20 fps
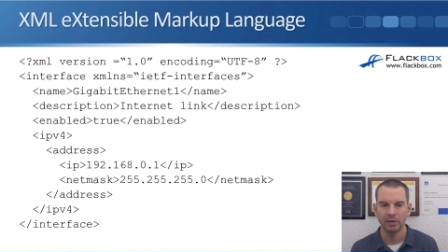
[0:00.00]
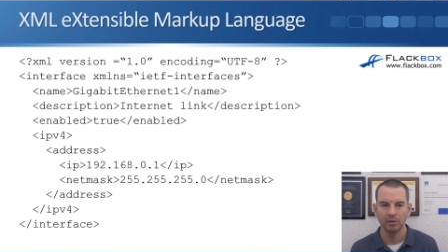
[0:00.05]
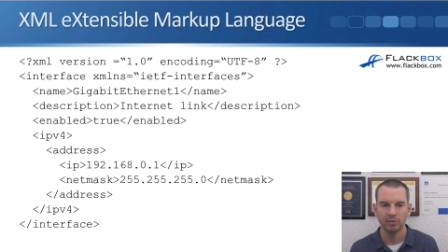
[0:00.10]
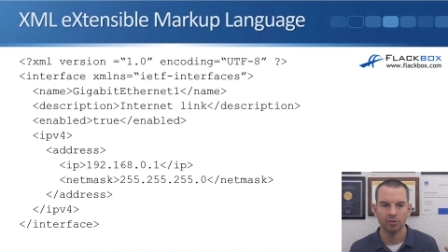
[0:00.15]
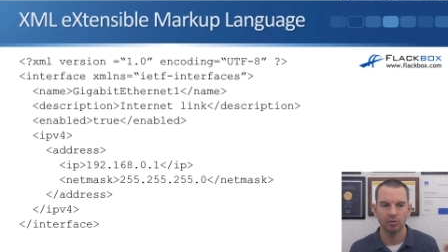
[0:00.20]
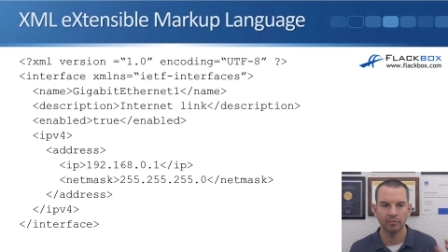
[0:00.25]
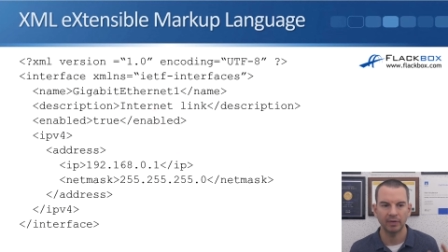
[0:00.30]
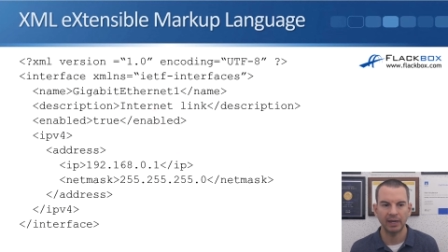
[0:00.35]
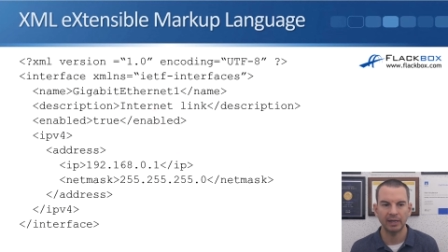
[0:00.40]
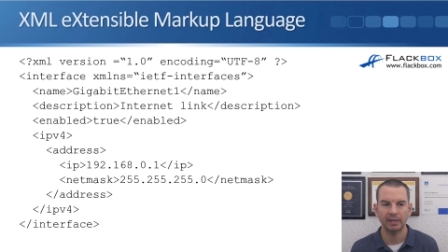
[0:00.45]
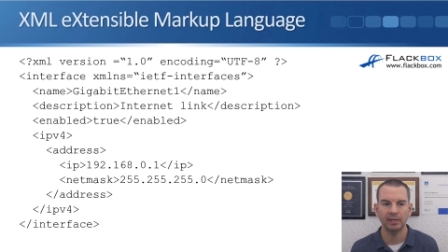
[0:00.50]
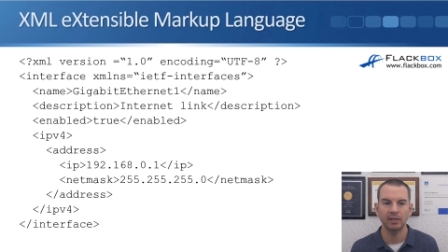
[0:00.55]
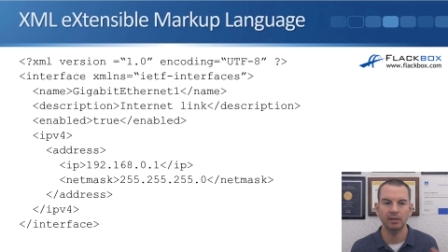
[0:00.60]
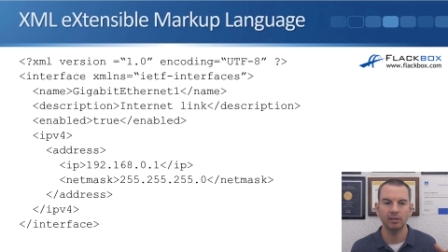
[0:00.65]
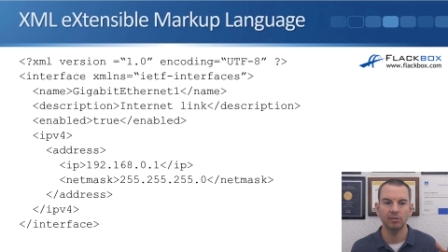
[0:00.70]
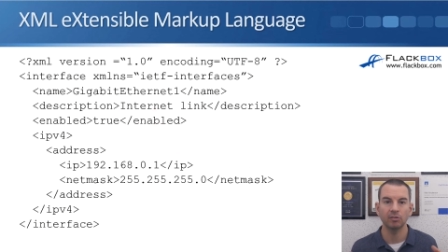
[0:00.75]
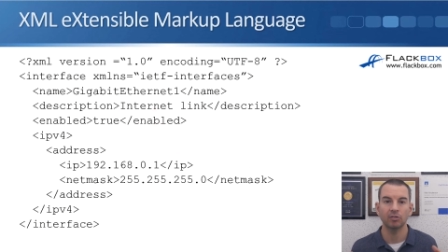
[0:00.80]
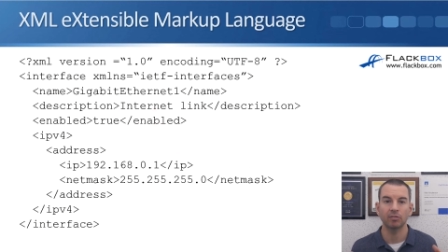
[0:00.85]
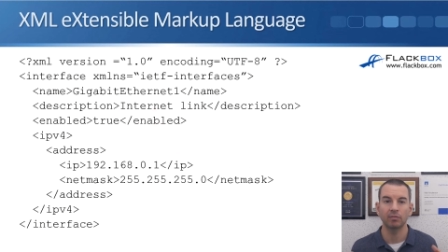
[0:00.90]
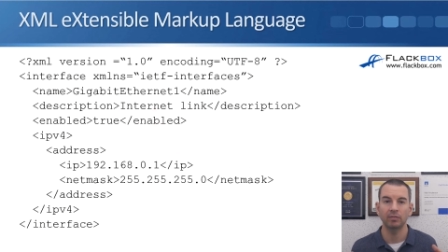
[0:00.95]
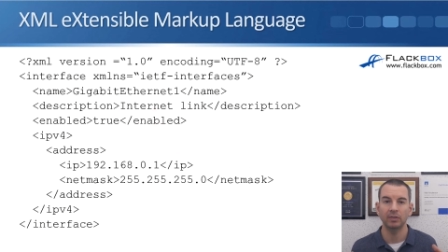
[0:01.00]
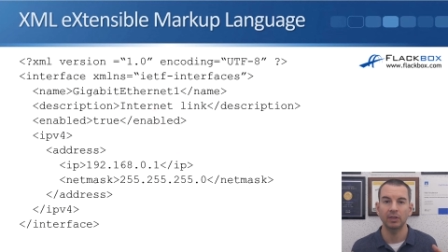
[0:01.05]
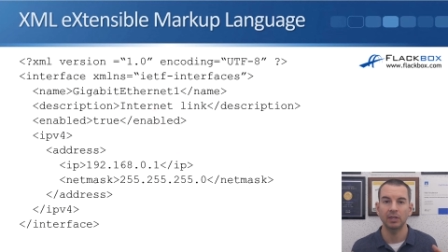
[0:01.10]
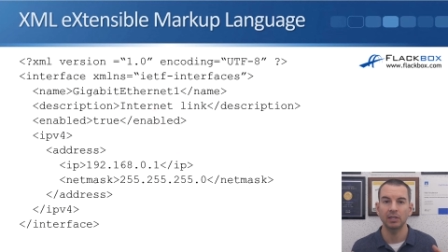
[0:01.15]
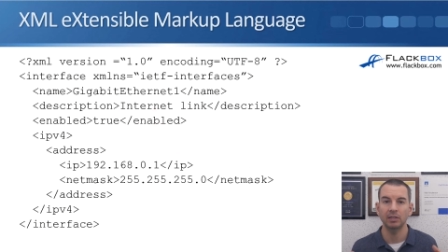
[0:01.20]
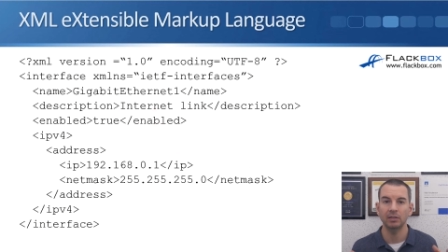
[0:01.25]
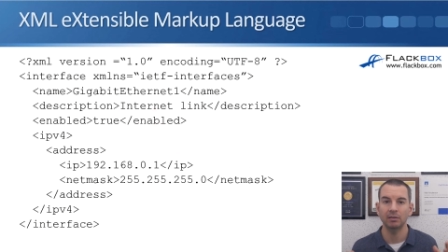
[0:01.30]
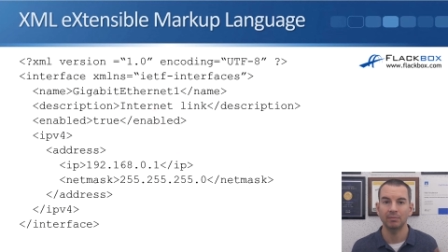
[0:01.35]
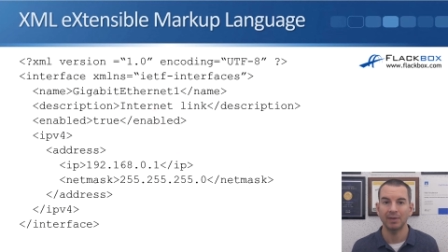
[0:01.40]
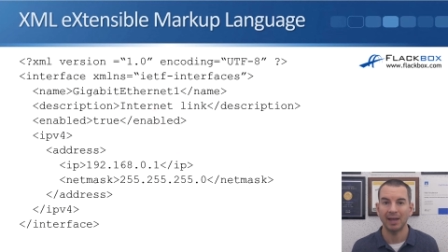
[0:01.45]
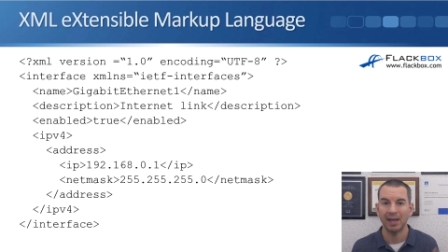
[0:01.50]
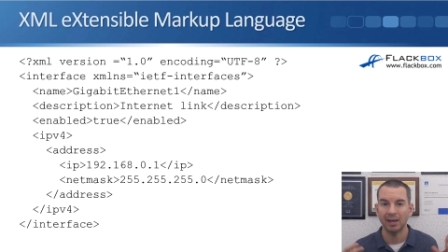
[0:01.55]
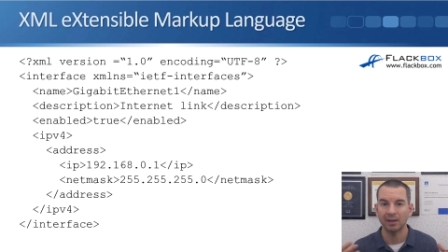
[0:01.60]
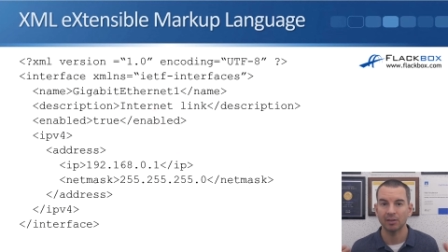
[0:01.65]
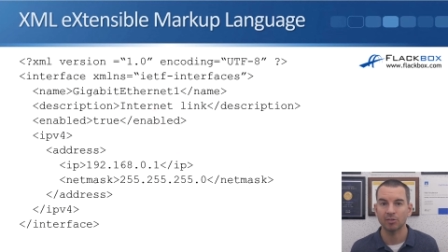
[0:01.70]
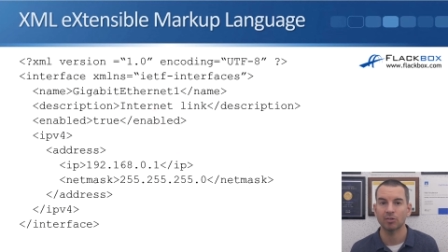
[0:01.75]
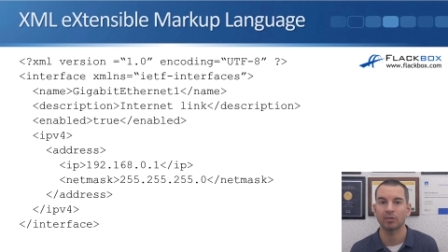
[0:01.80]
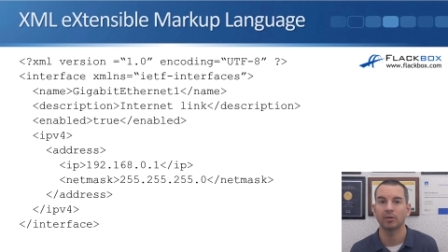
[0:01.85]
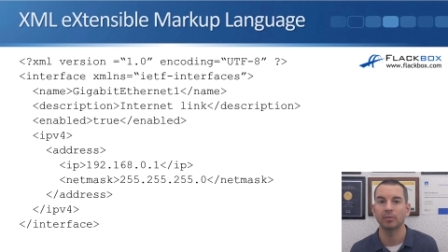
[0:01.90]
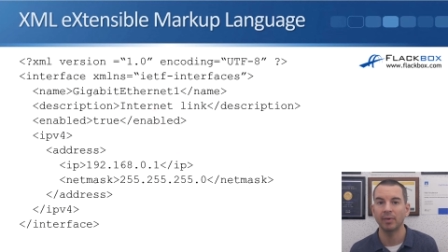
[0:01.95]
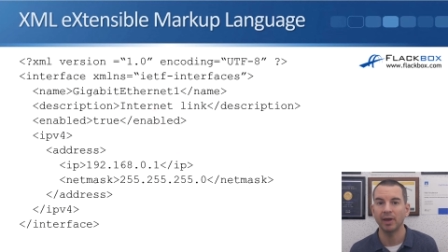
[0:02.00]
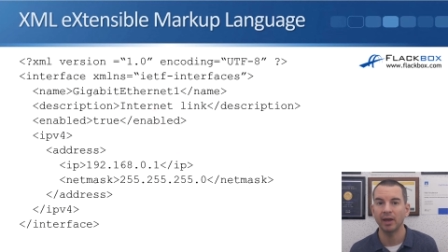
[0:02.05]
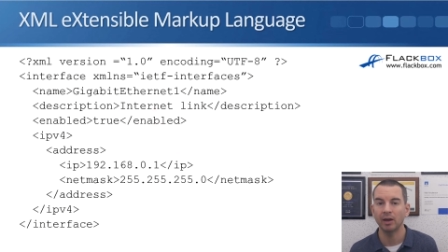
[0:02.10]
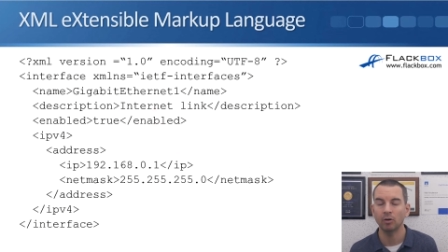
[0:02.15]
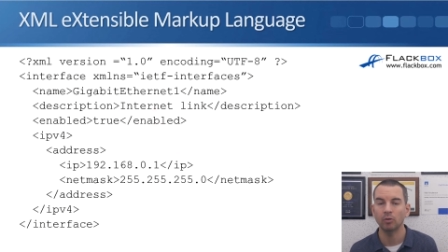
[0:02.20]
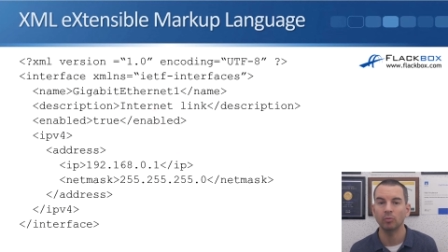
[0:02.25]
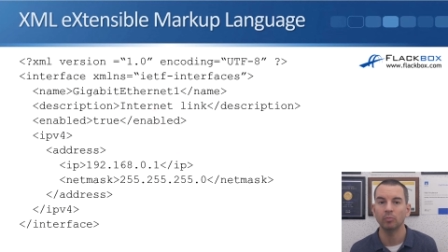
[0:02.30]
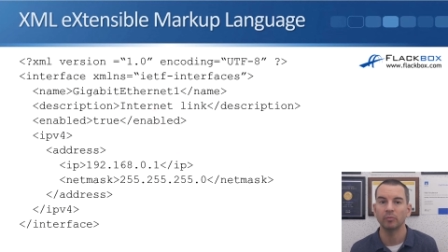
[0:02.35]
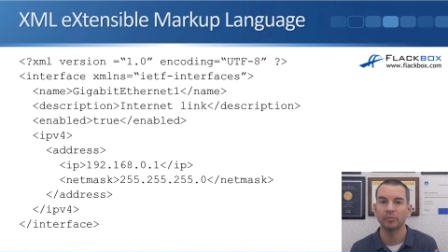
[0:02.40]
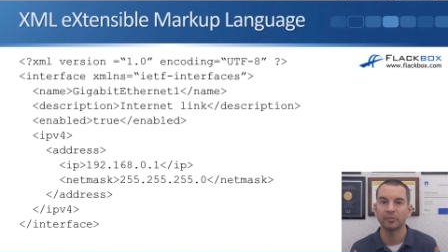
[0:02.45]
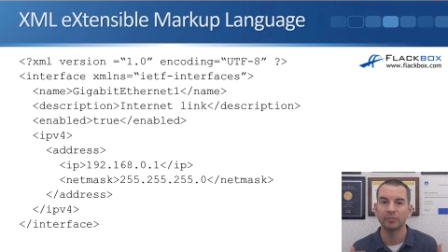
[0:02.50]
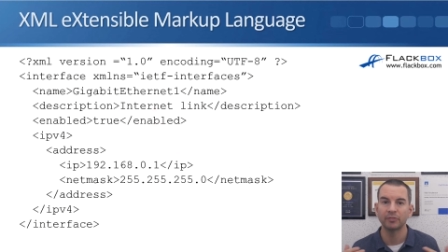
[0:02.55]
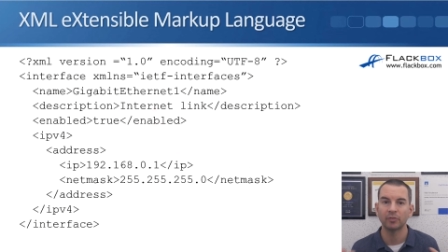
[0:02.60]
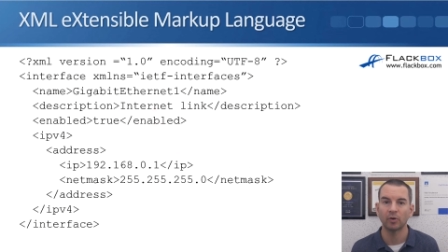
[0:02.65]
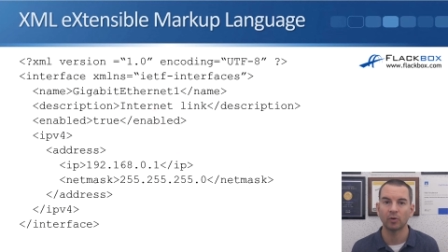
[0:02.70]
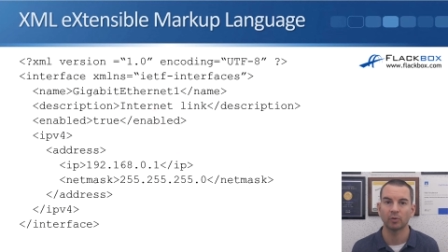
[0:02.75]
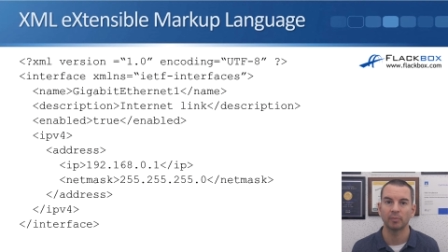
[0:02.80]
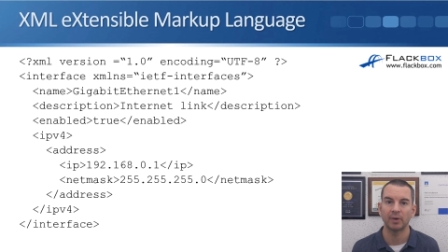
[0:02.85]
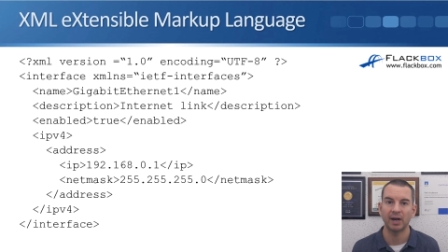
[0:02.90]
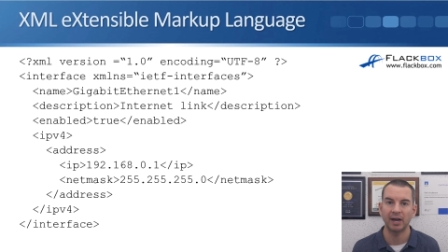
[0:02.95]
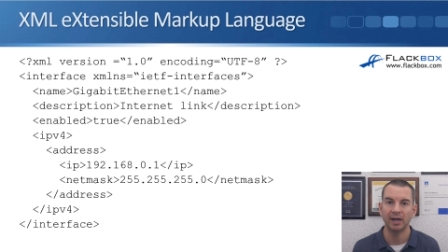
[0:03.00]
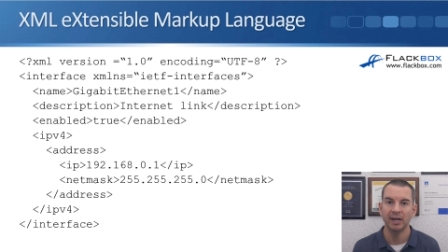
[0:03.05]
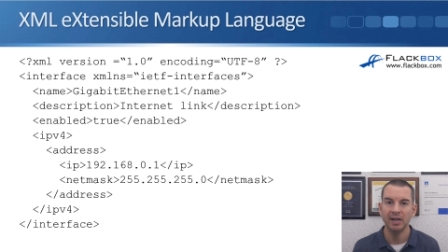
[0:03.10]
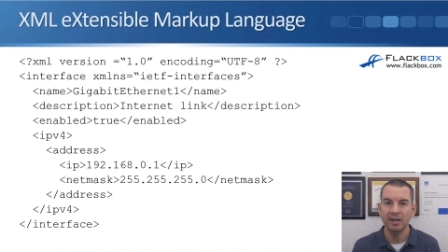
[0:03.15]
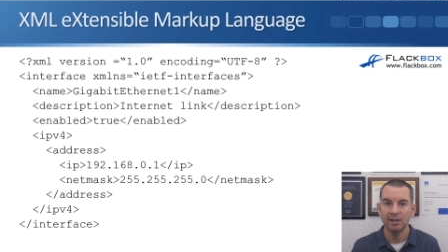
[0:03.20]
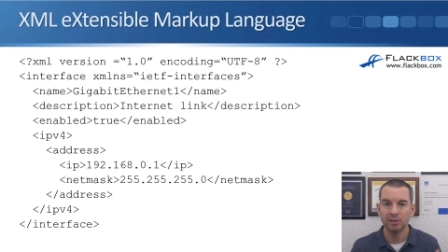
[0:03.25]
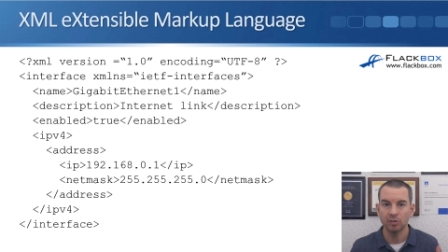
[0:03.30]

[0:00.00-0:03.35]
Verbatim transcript: So that is the XML format.